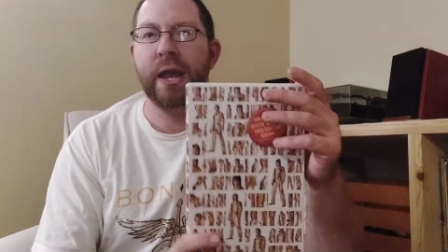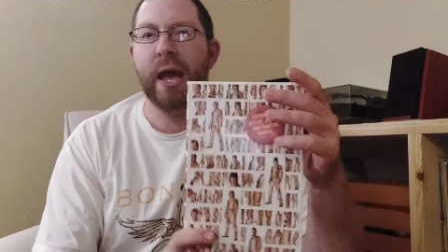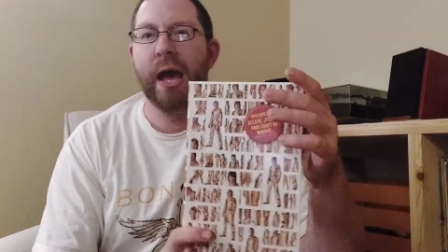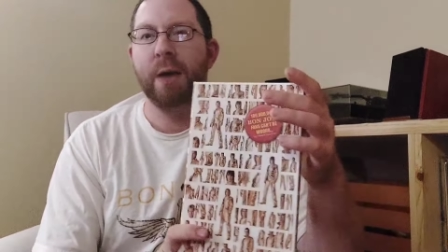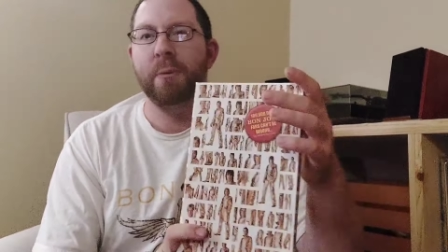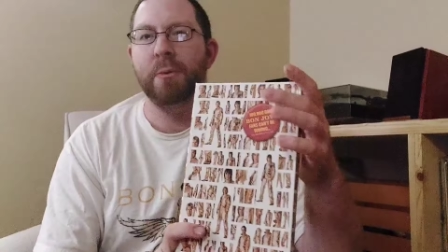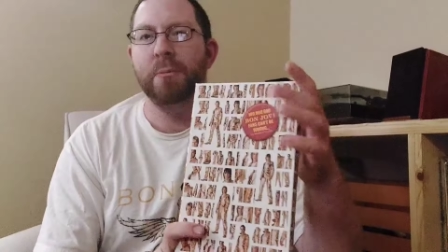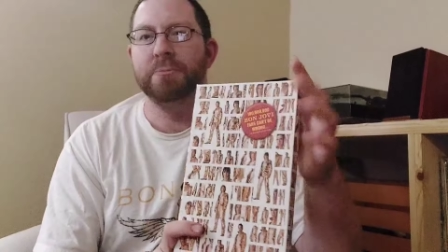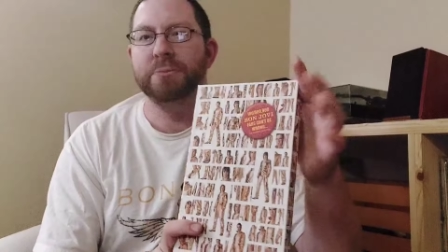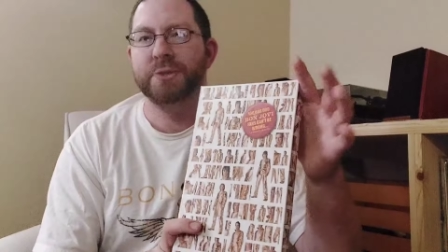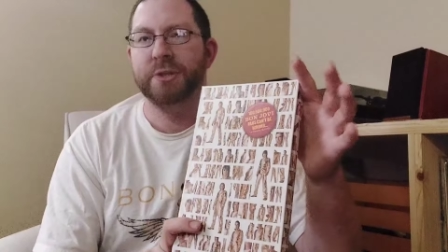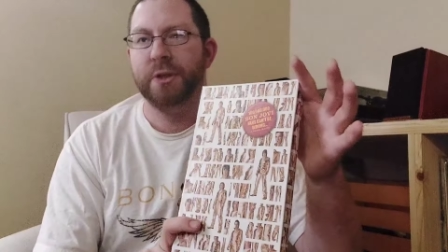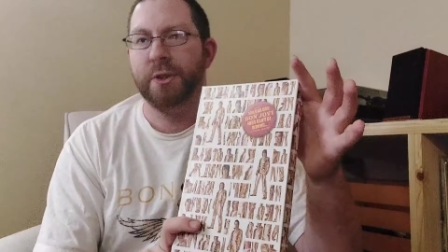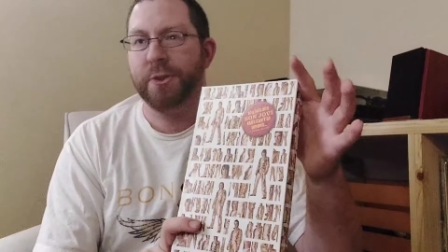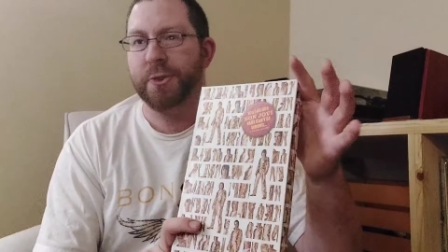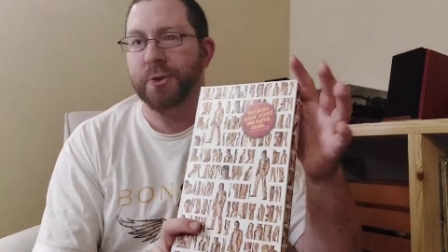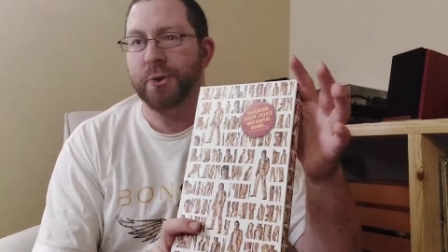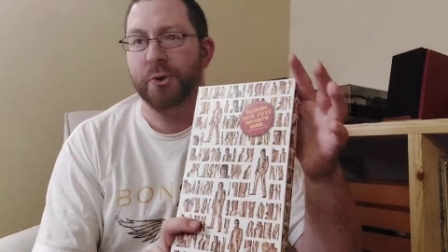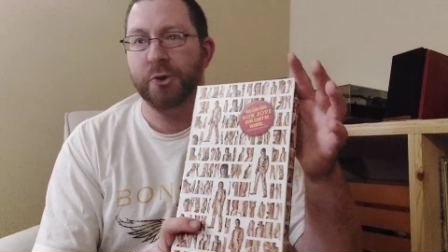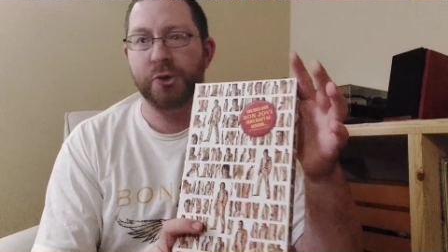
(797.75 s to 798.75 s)
albums and a
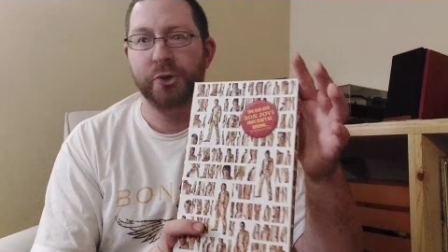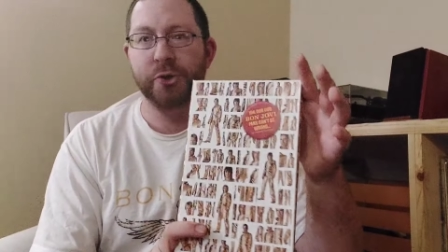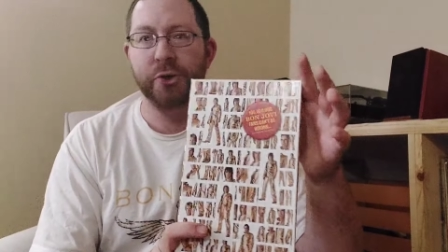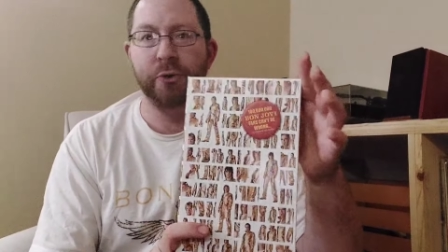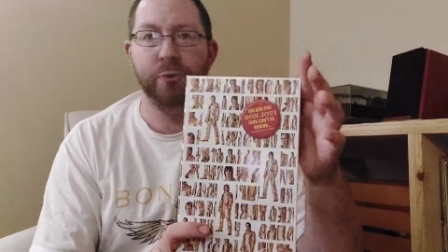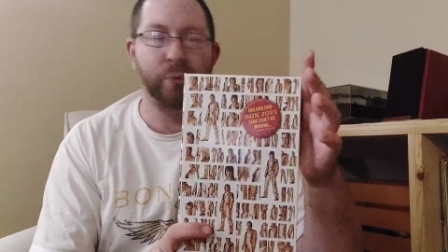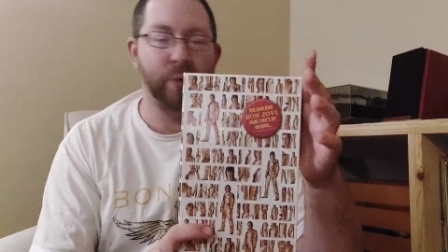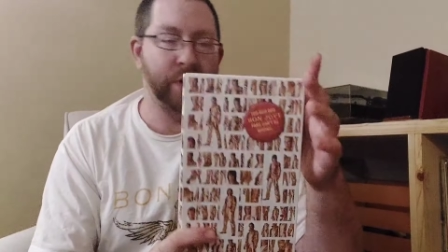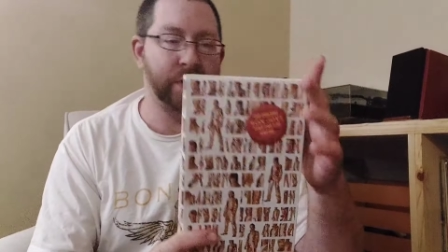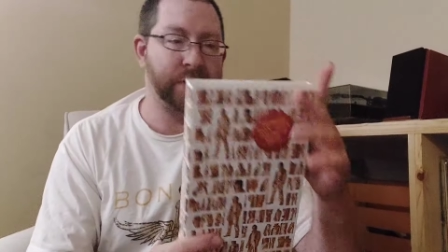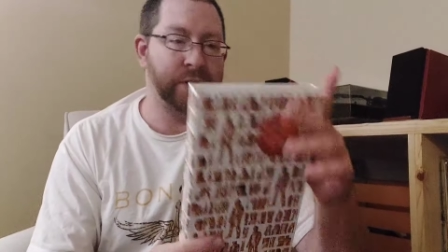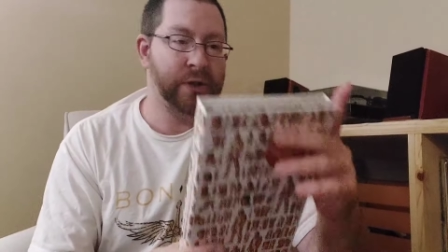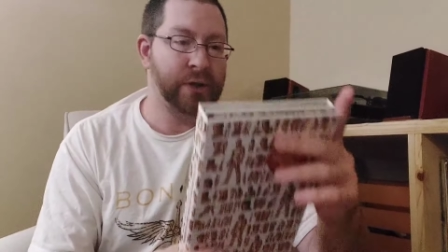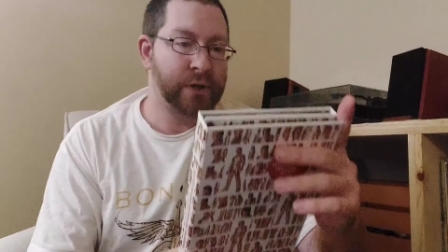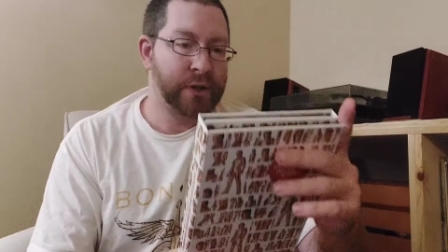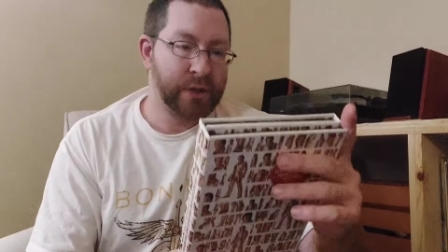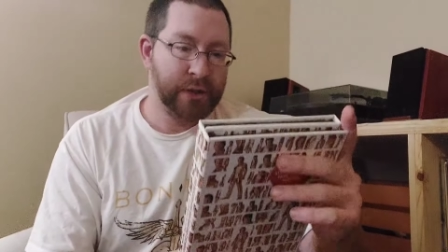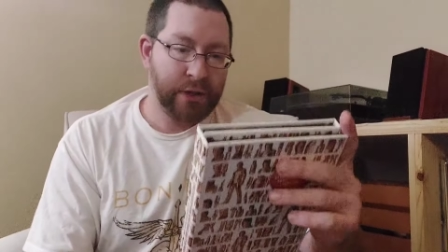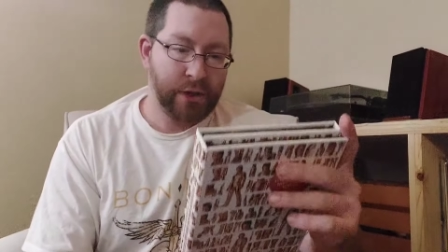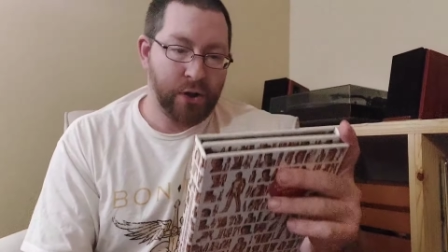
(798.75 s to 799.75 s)
third good one
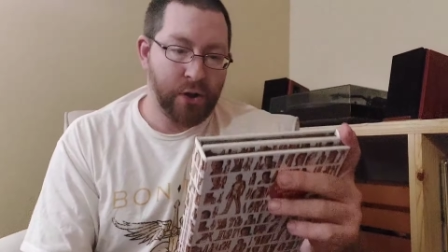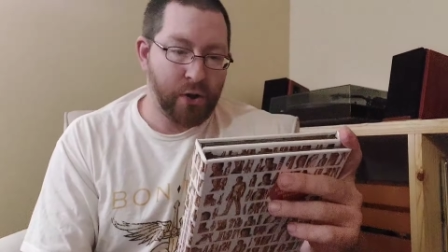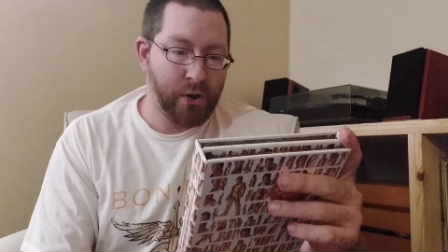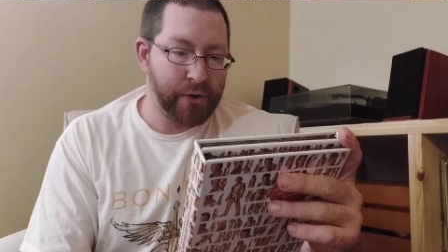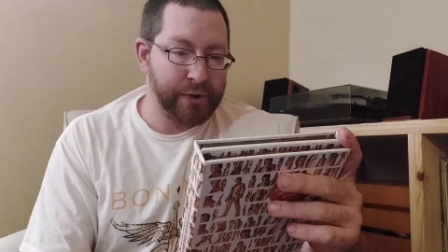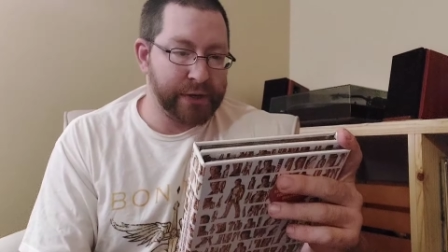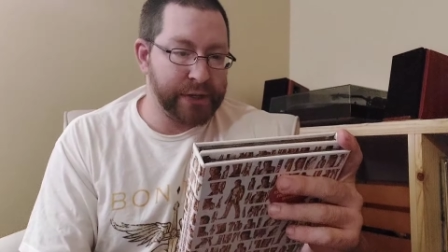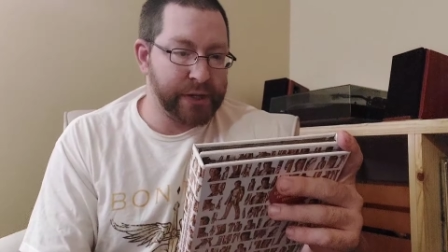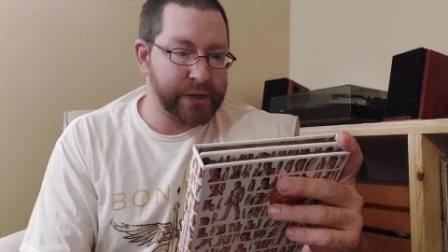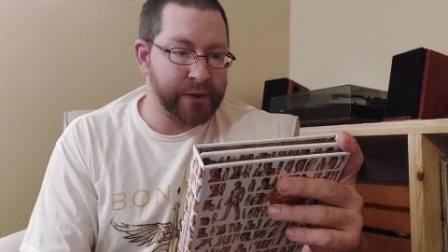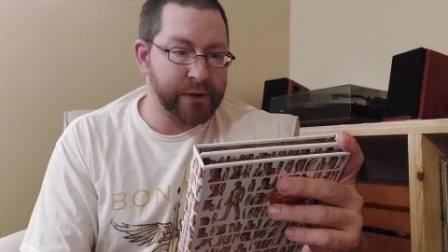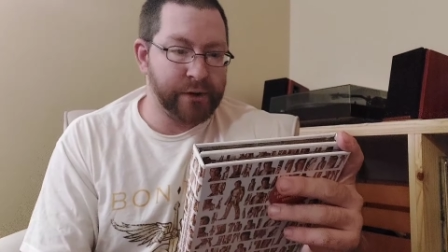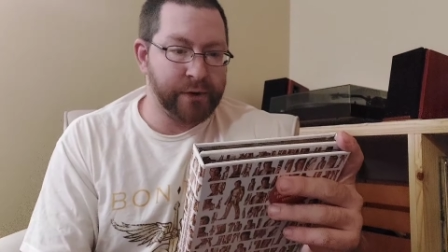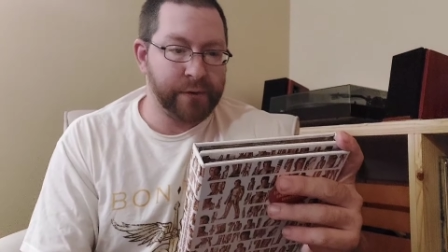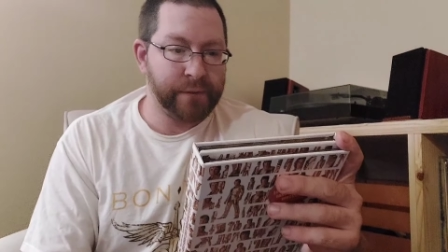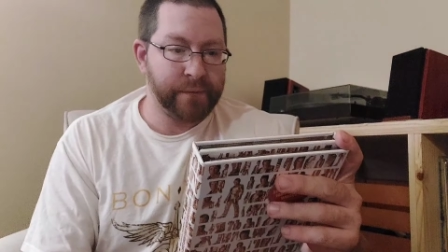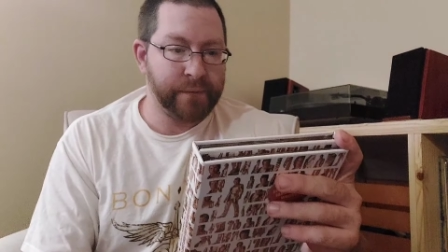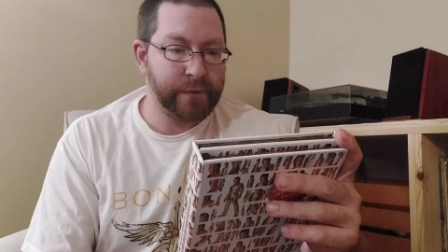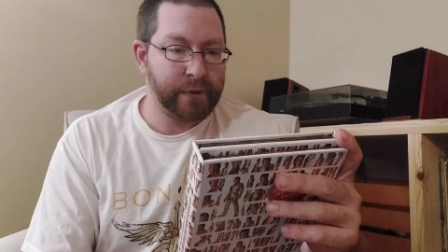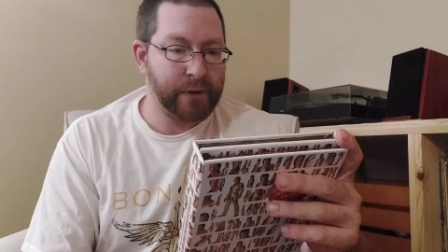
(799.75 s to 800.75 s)
on here.